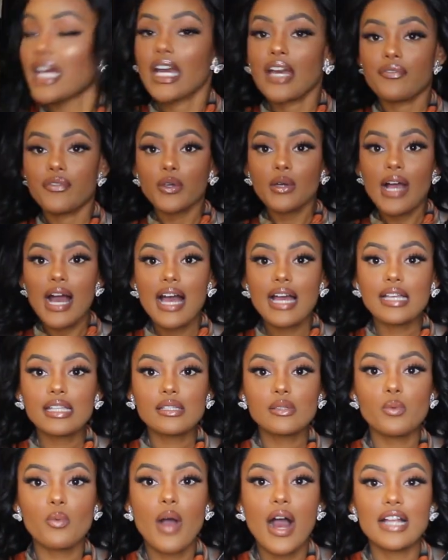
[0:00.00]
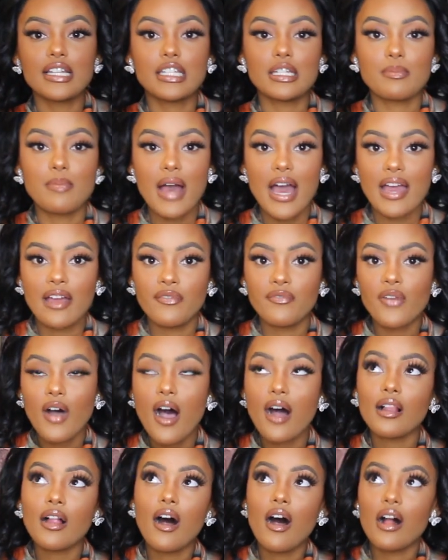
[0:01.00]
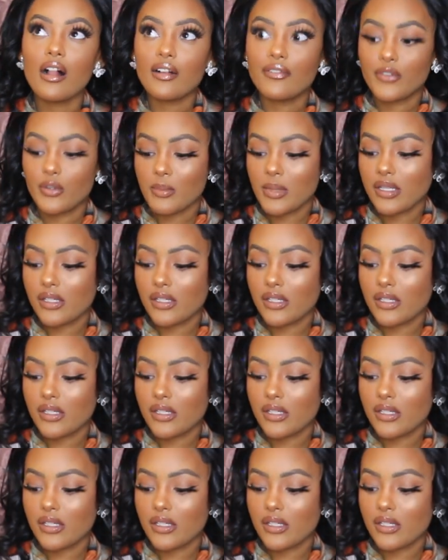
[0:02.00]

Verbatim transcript: If you guys watched my fall haul a few